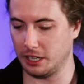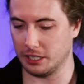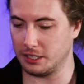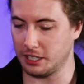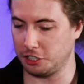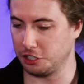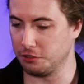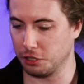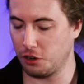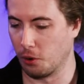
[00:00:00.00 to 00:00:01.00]
like a session
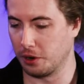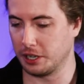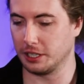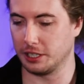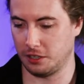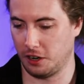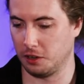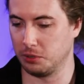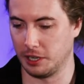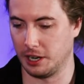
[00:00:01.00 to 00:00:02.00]
recording
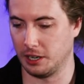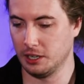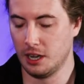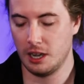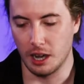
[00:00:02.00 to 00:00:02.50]
guitar player,